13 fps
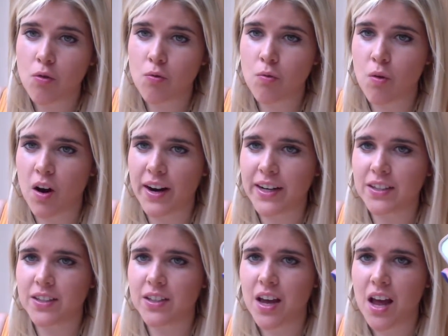
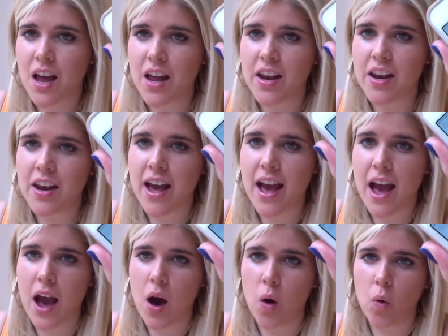right
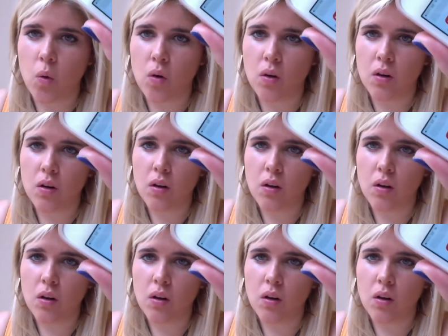now,